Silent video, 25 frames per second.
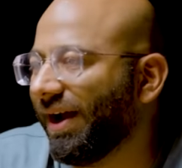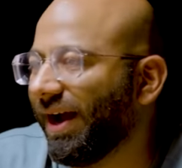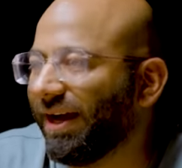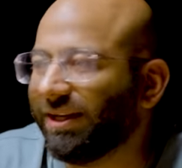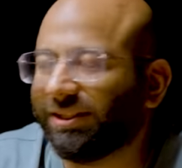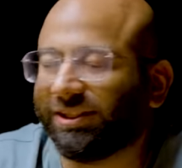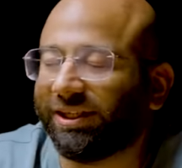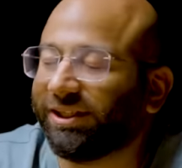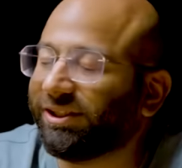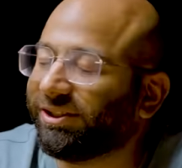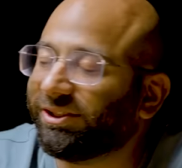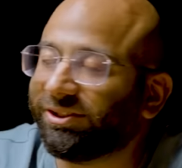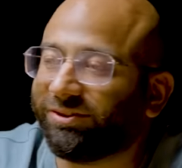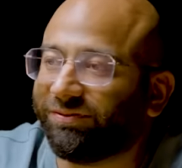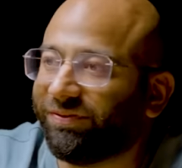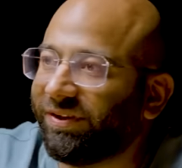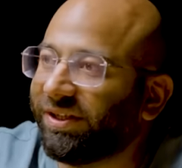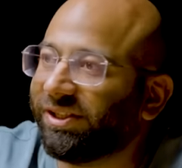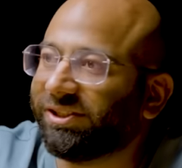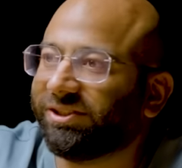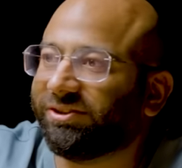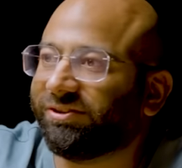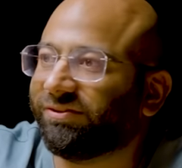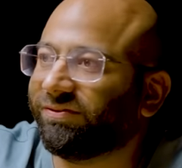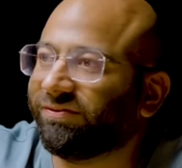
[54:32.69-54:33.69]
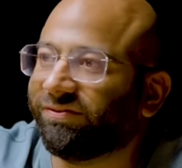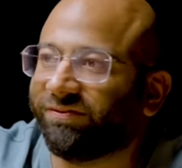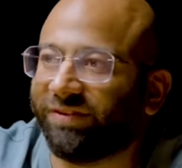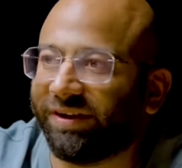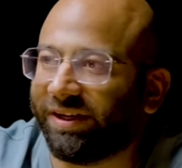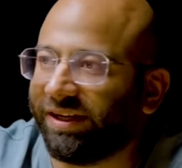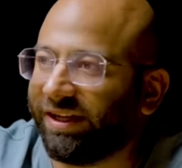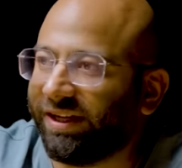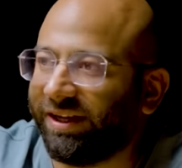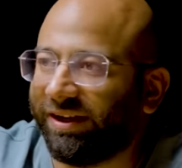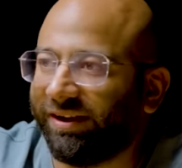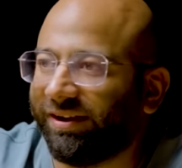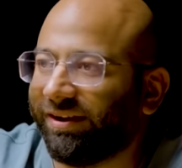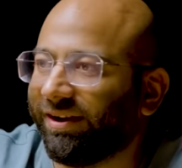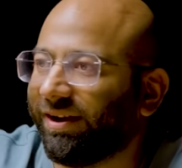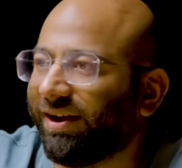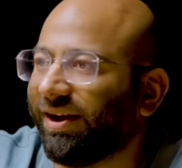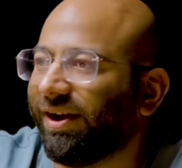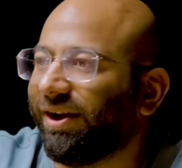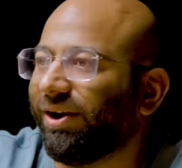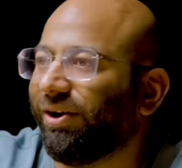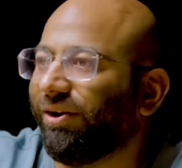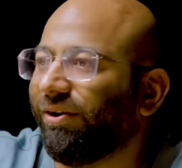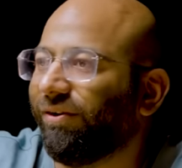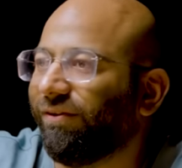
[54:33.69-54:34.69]
It just feels very
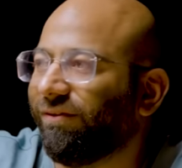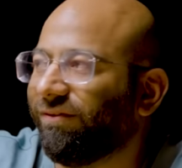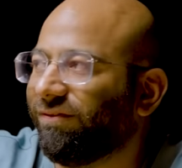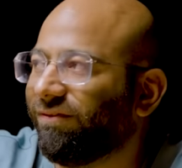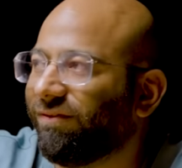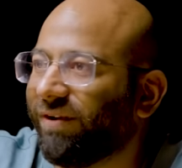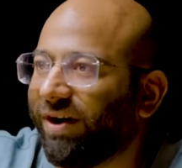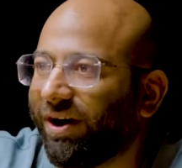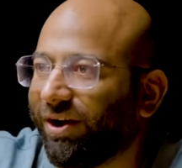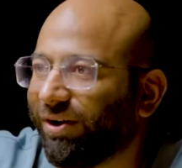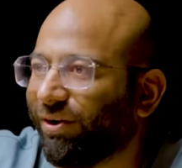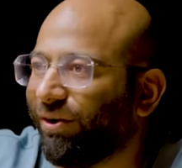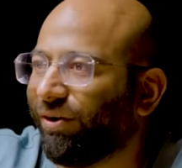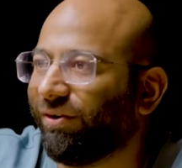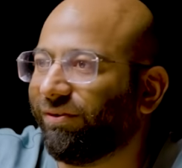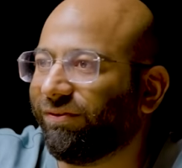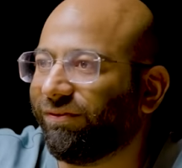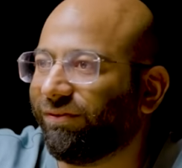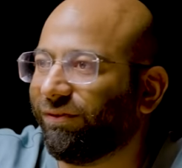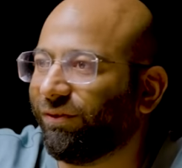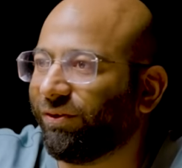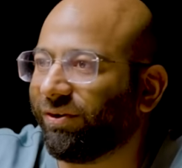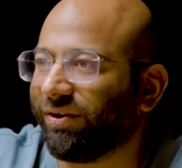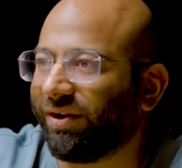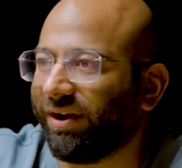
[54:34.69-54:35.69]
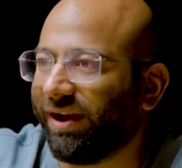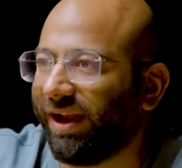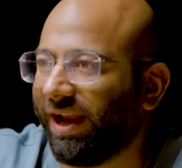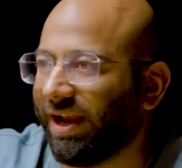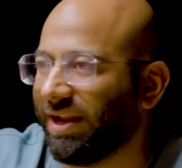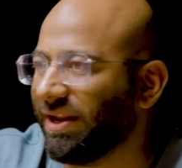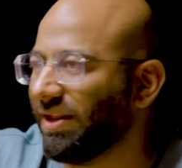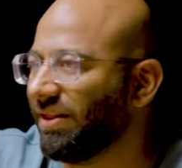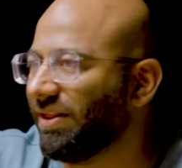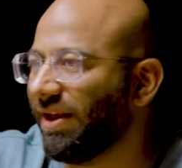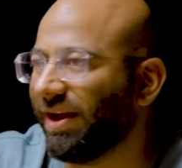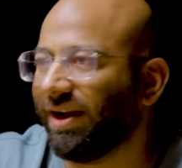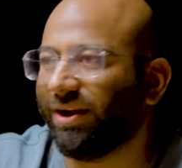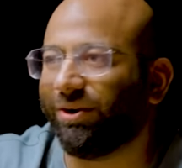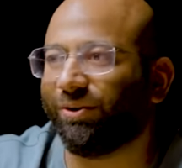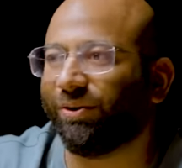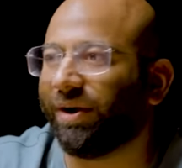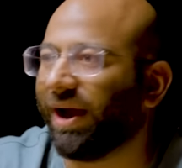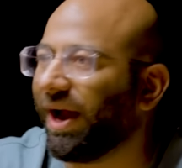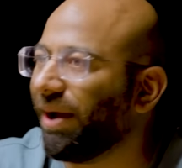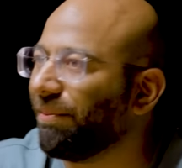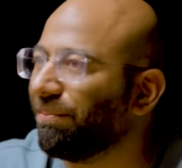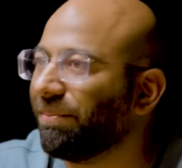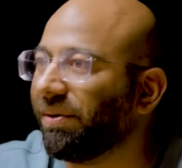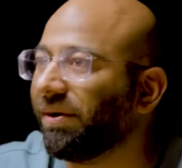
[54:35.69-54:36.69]
far off for anything to
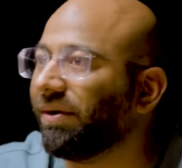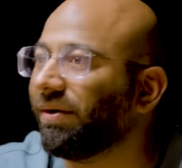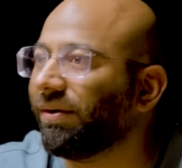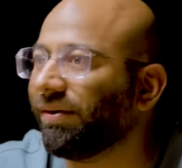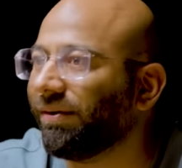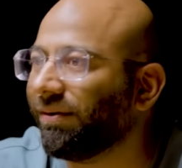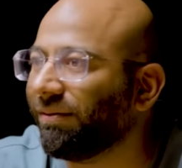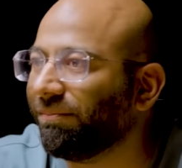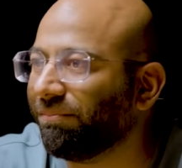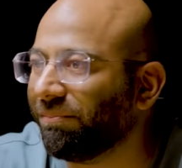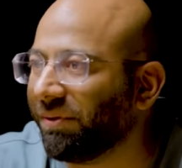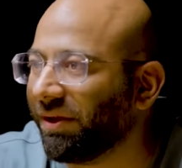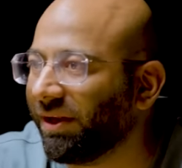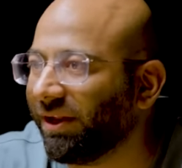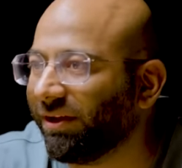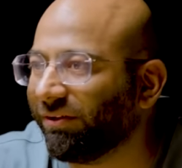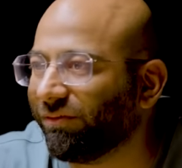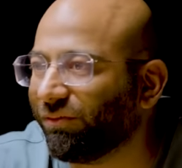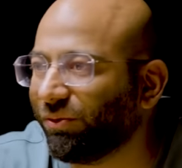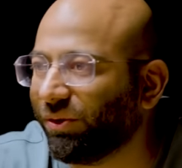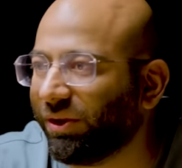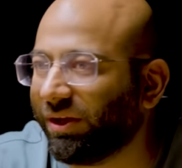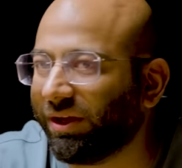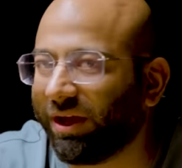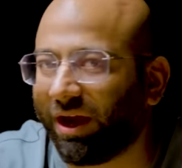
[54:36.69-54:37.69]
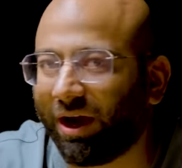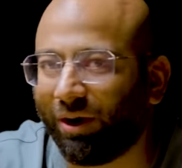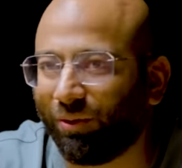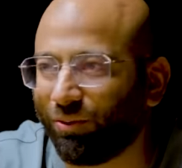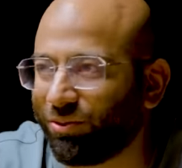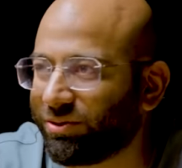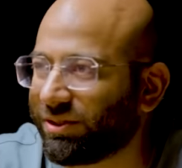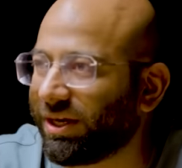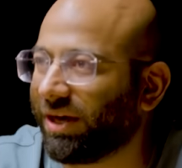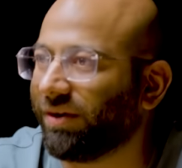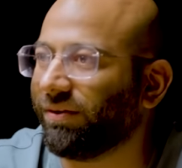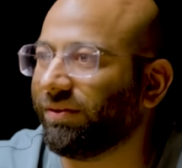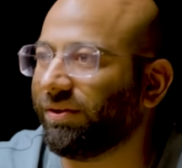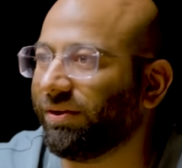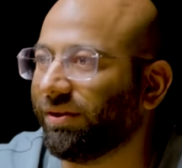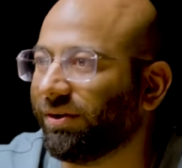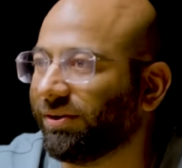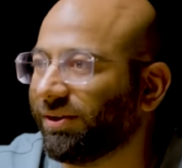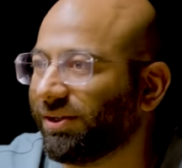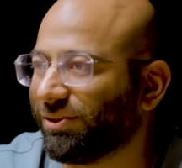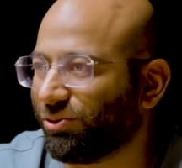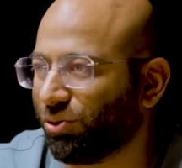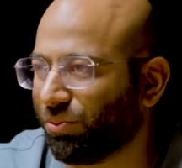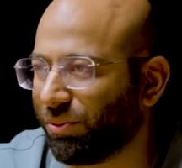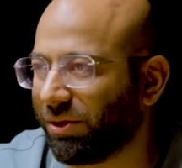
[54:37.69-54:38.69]
happen meaningfully outside of the
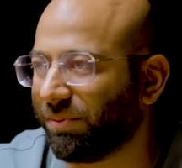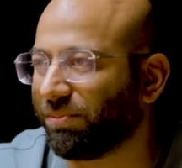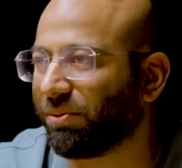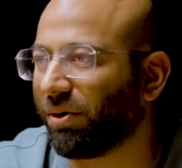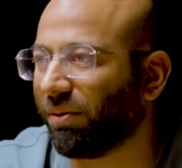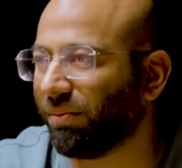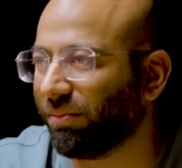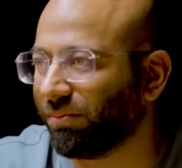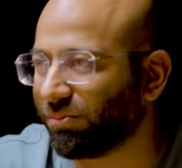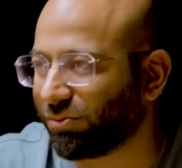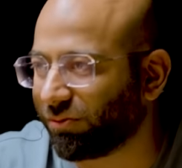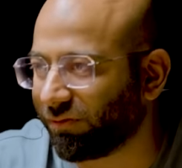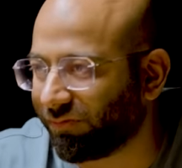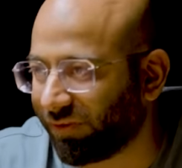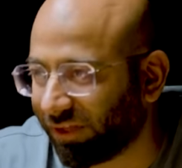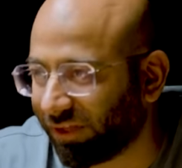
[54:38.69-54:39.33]
Earth. There's so many problems